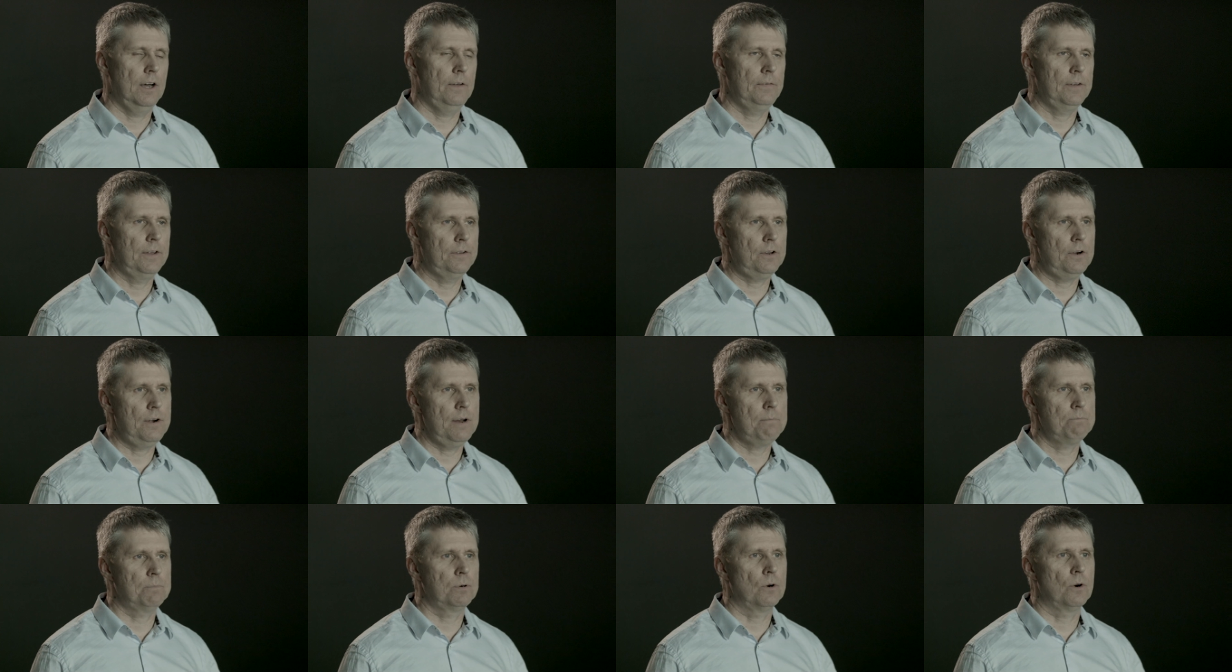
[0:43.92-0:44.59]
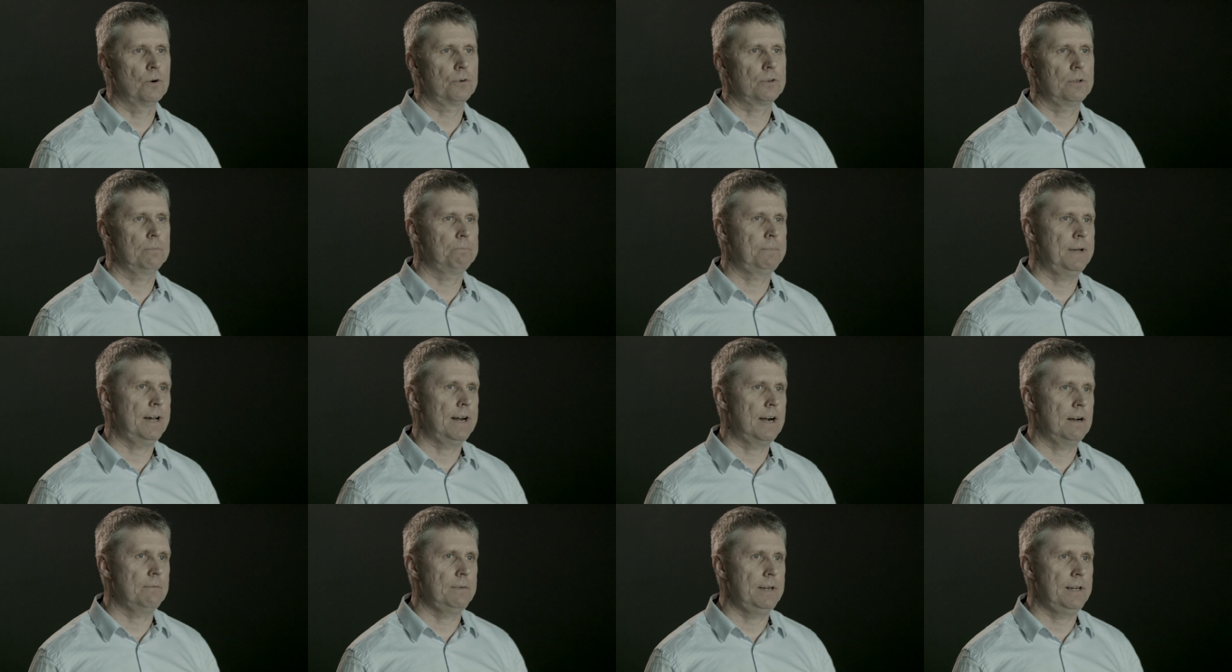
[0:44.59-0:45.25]
Another important
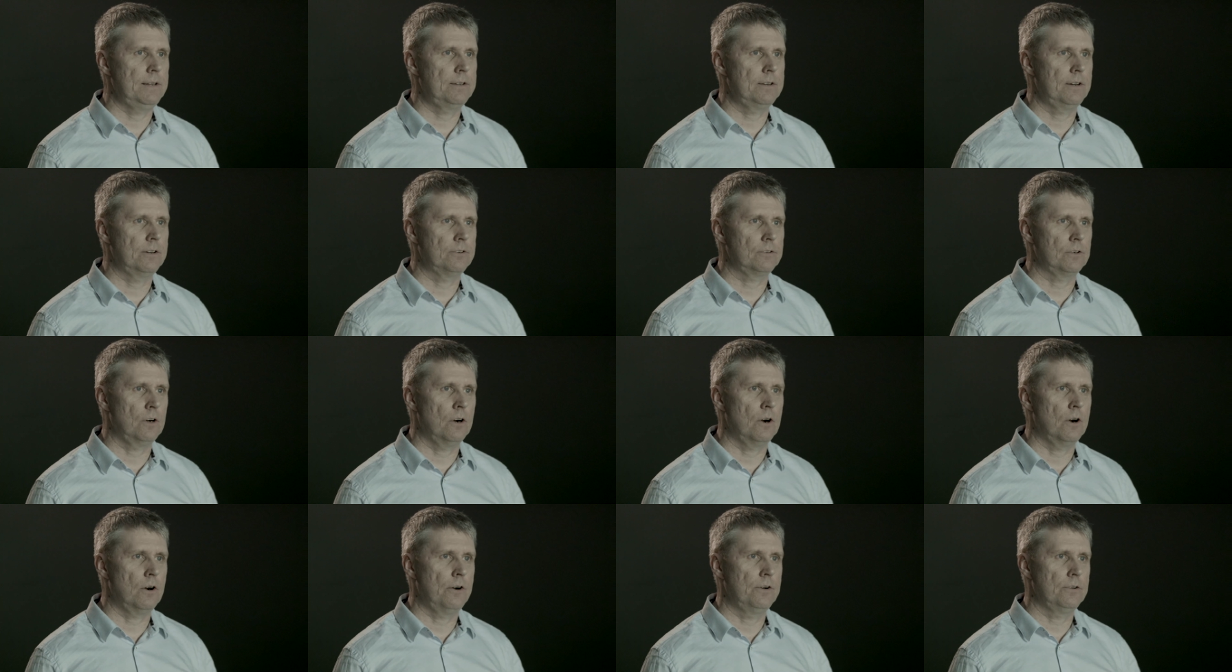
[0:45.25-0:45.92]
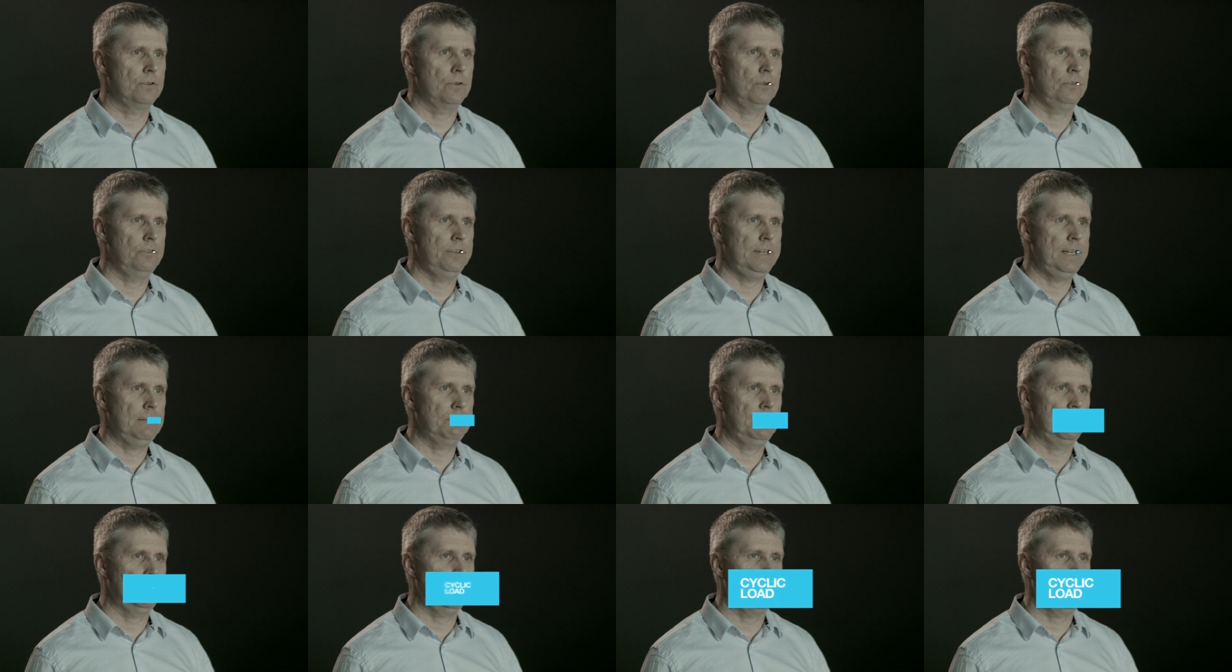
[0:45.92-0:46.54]
parameters are to deal with